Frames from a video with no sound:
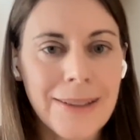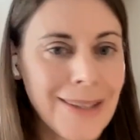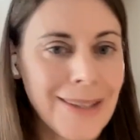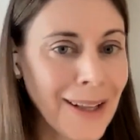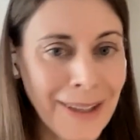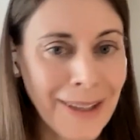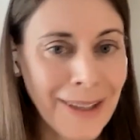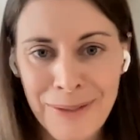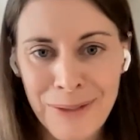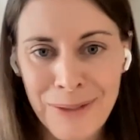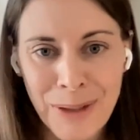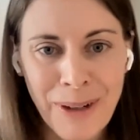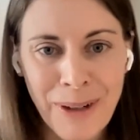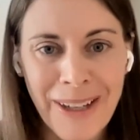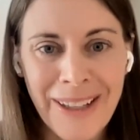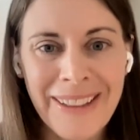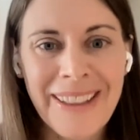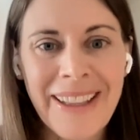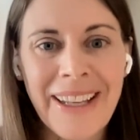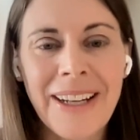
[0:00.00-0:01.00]
telling
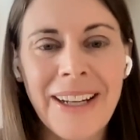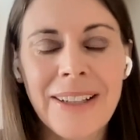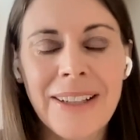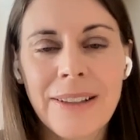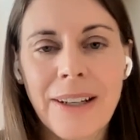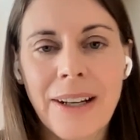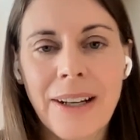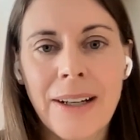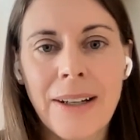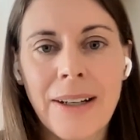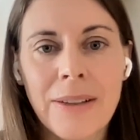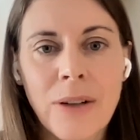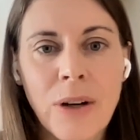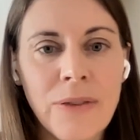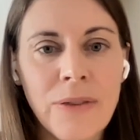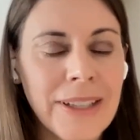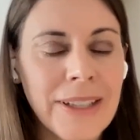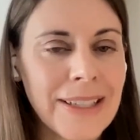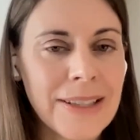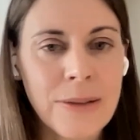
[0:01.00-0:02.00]
everyone that
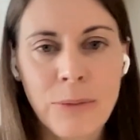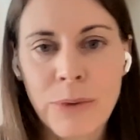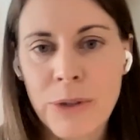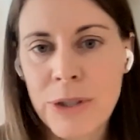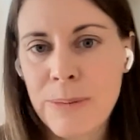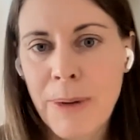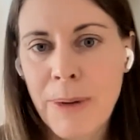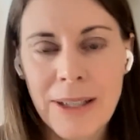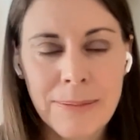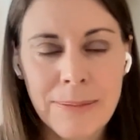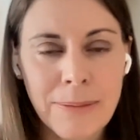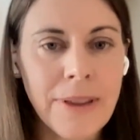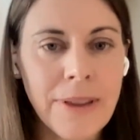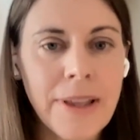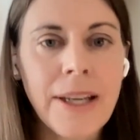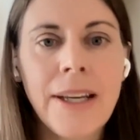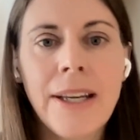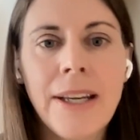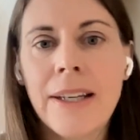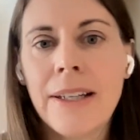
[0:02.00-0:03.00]
COVID is the worst possible
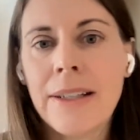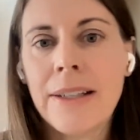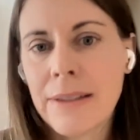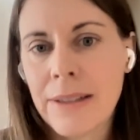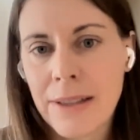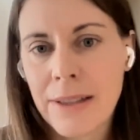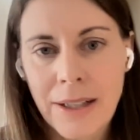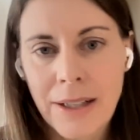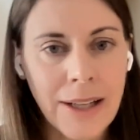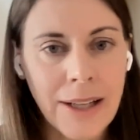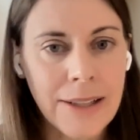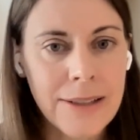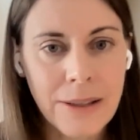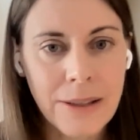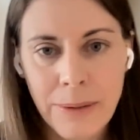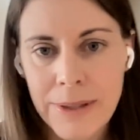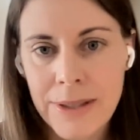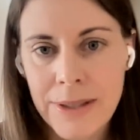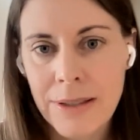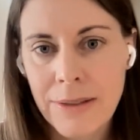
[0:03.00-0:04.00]
thing, that the
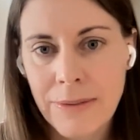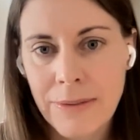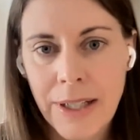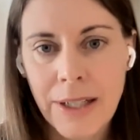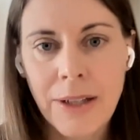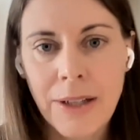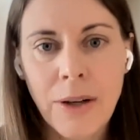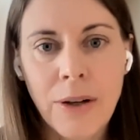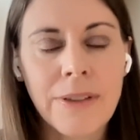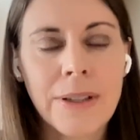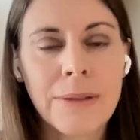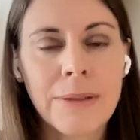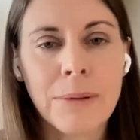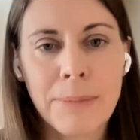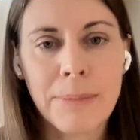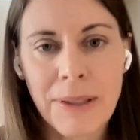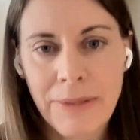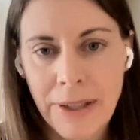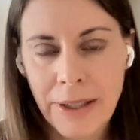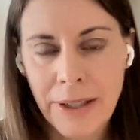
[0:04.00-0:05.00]
consequences of getting COVID will
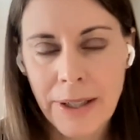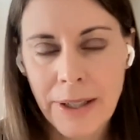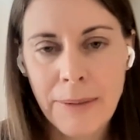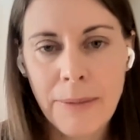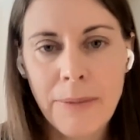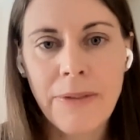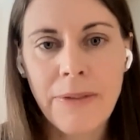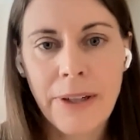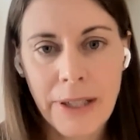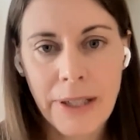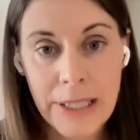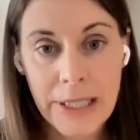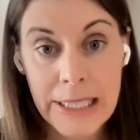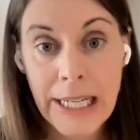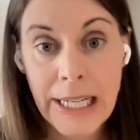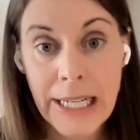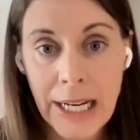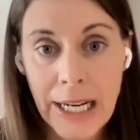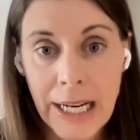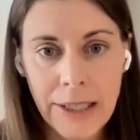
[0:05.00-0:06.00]
be very, very
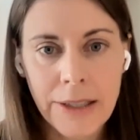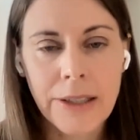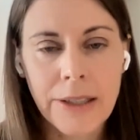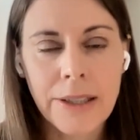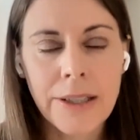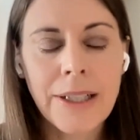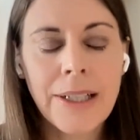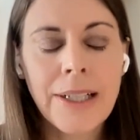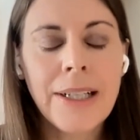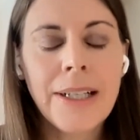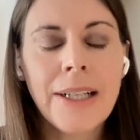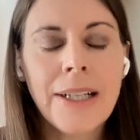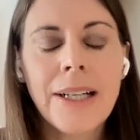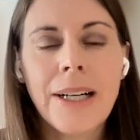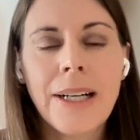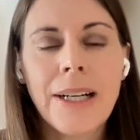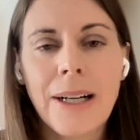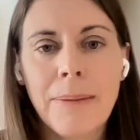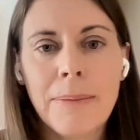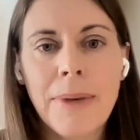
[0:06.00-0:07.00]
dire.
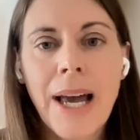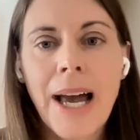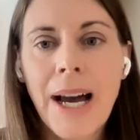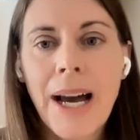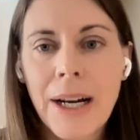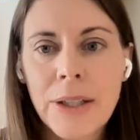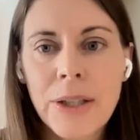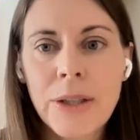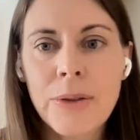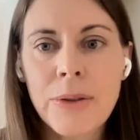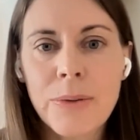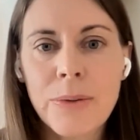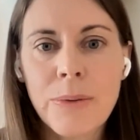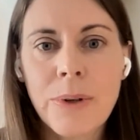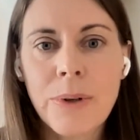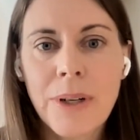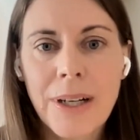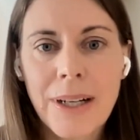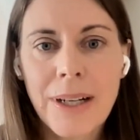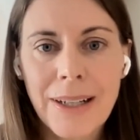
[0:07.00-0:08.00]
How do
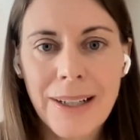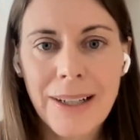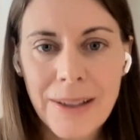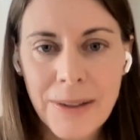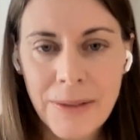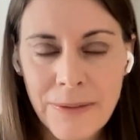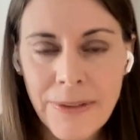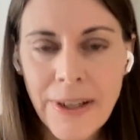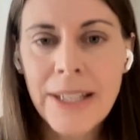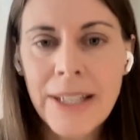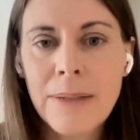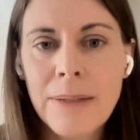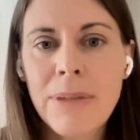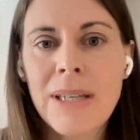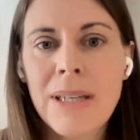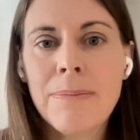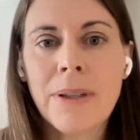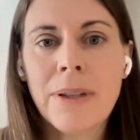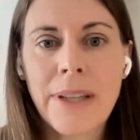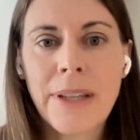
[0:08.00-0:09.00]
you convey to
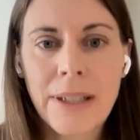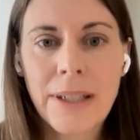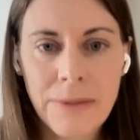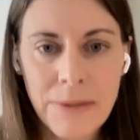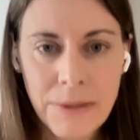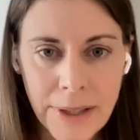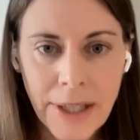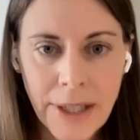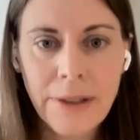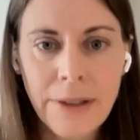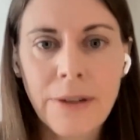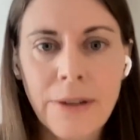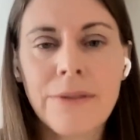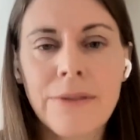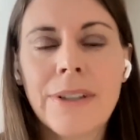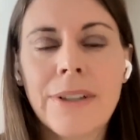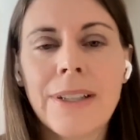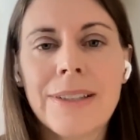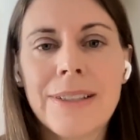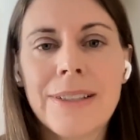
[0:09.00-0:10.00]
people that if you get
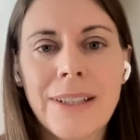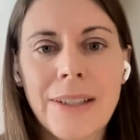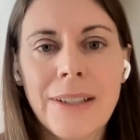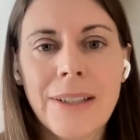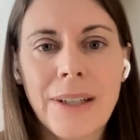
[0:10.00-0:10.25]
COVID,